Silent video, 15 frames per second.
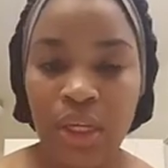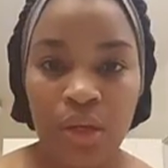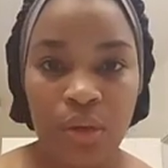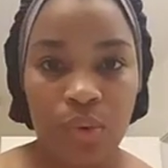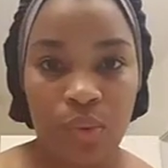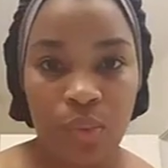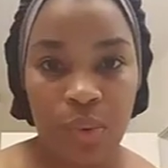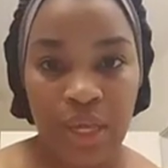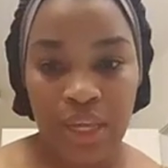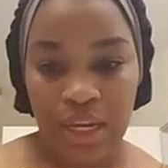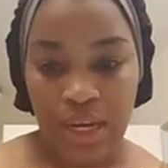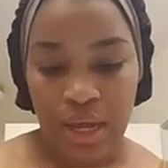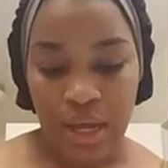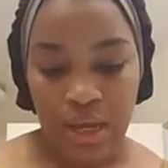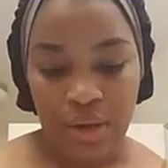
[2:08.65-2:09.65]
when
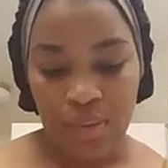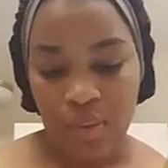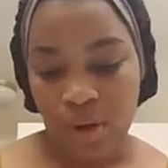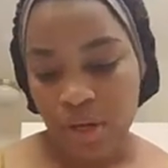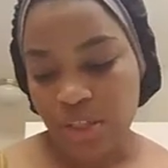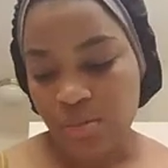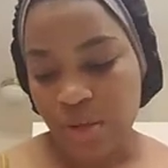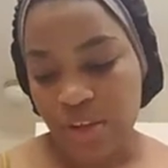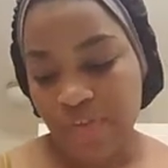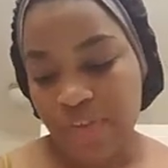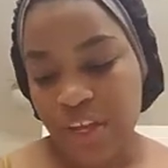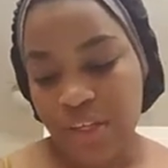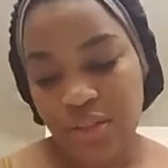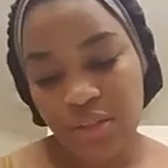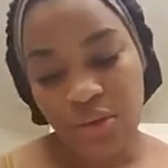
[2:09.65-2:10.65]
I wash my
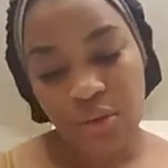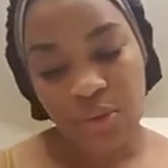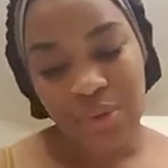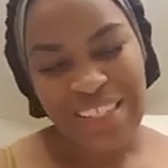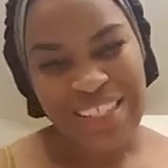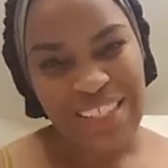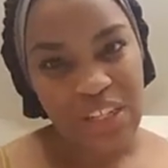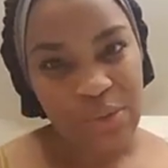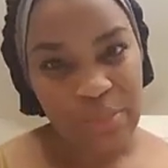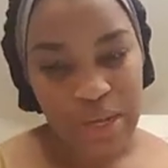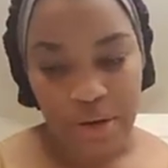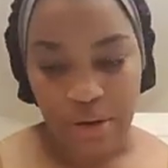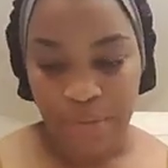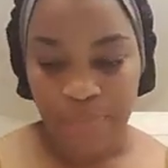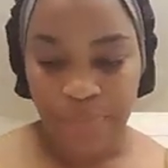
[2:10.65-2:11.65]
face, so it's a little better.